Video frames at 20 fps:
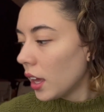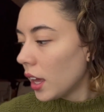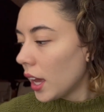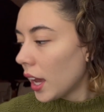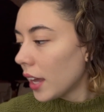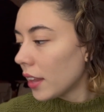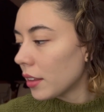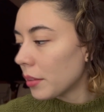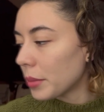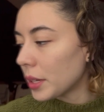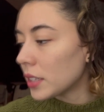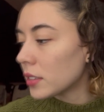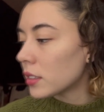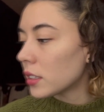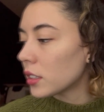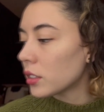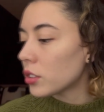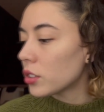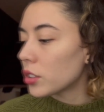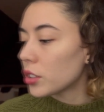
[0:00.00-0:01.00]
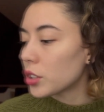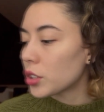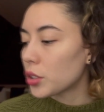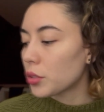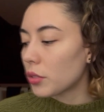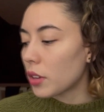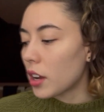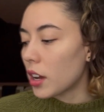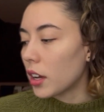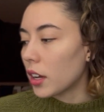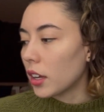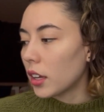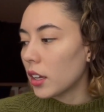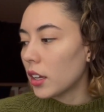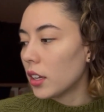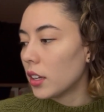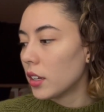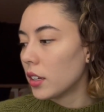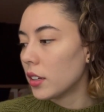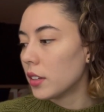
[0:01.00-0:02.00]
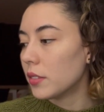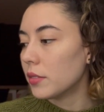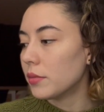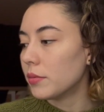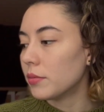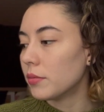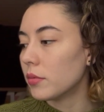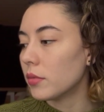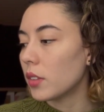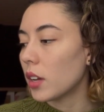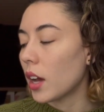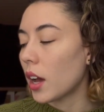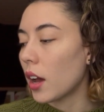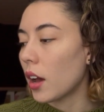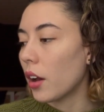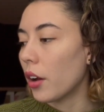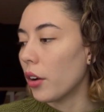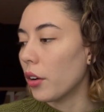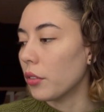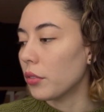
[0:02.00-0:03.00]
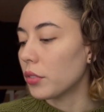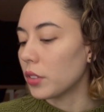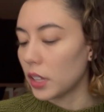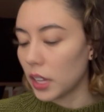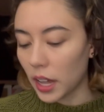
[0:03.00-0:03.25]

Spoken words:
And then my sister's Shrug, hopefully